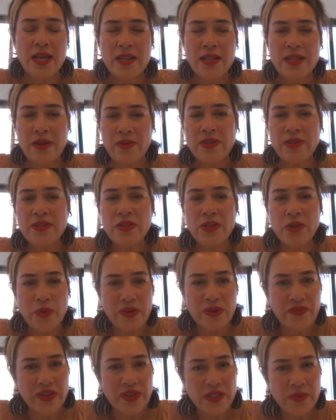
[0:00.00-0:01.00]
There is new
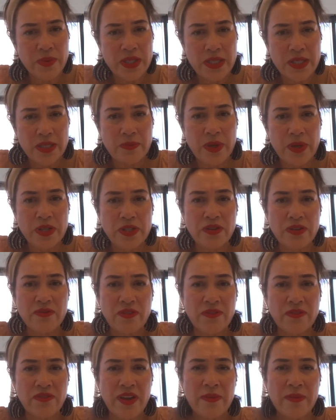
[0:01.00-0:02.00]
investment in the budget
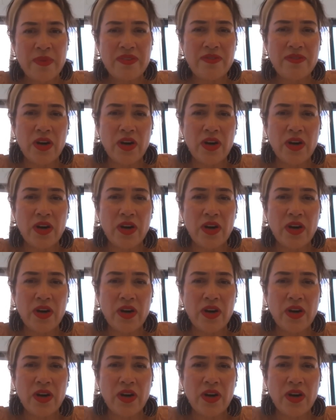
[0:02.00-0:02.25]
for family